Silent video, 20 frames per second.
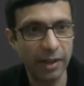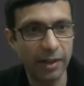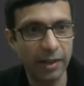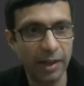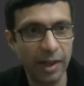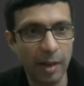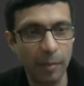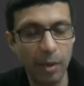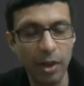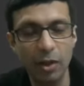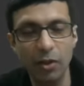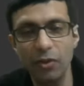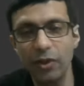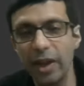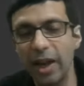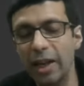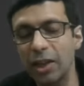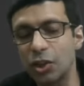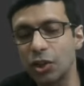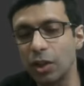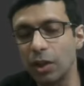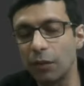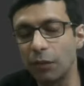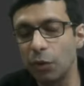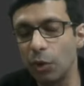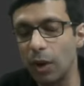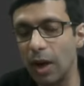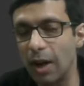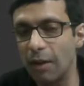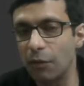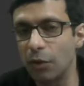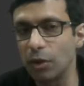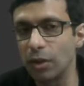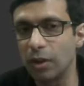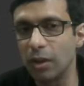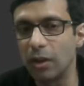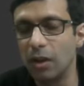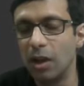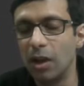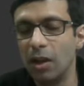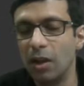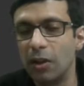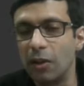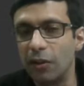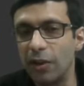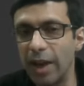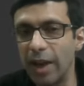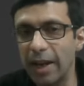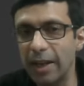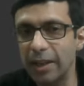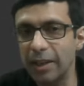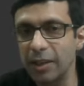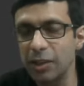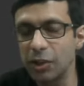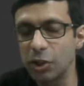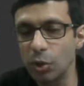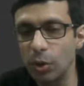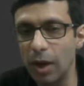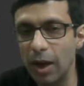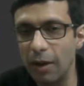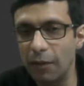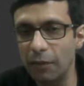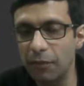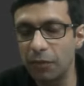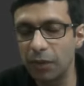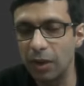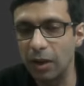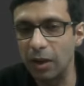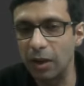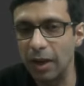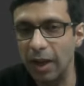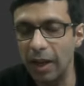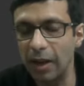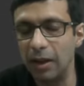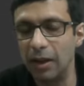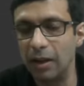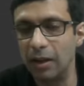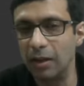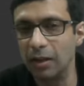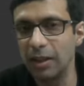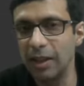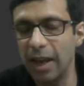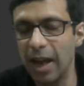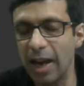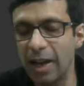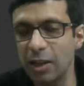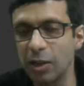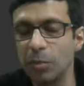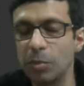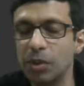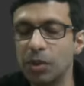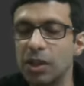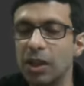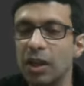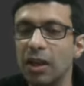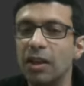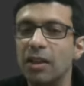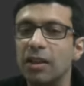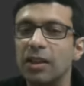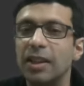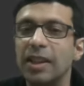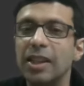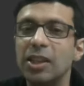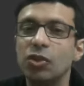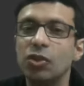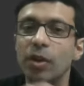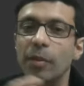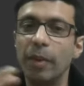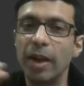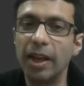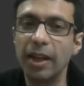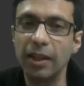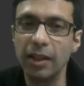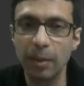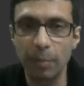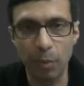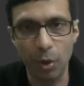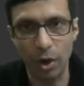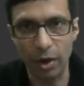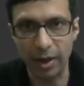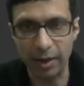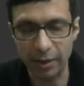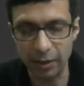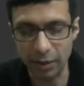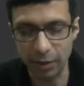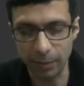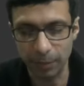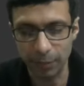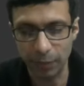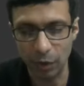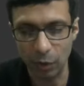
In a chemical reaction, if you have on the reactants, you have uh, uh, the atoms, these remain in the products.